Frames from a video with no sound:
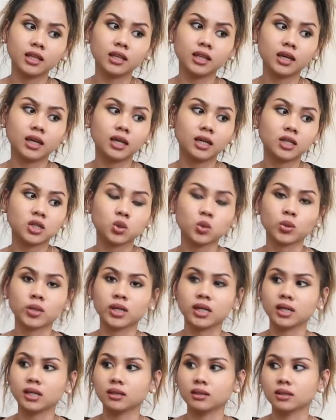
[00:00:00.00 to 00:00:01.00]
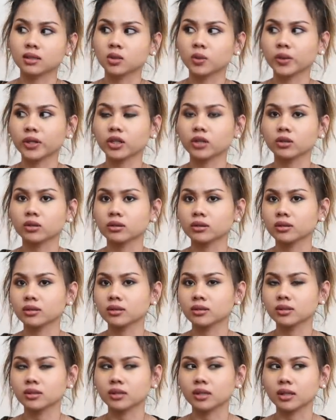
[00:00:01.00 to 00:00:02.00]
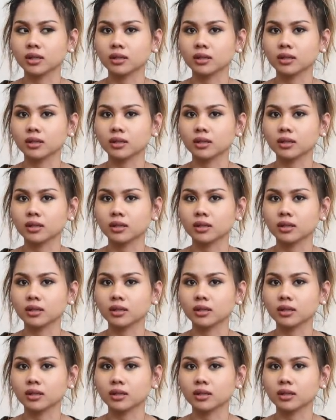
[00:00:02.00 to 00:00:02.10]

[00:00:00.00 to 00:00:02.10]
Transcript: And they're $20,